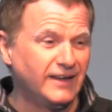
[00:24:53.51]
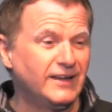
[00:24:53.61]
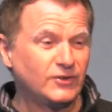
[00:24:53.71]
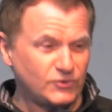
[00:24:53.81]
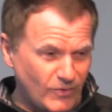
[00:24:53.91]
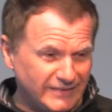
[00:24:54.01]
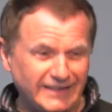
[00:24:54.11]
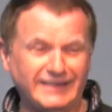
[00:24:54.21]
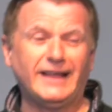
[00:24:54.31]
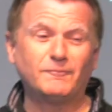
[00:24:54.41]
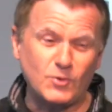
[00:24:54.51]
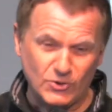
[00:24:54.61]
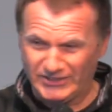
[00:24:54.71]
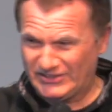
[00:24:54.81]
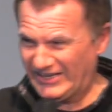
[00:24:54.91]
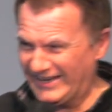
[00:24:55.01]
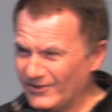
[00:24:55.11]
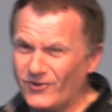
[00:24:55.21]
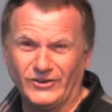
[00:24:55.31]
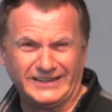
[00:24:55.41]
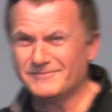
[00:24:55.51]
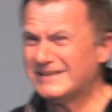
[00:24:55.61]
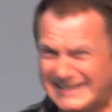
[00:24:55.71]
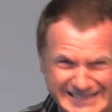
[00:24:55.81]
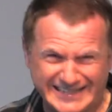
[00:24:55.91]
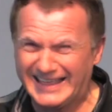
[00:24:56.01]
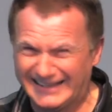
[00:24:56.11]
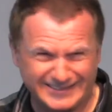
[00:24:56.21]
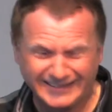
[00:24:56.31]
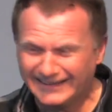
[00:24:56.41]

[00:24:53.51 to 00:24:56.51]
because one day I'm going to say, Lord, let me see that.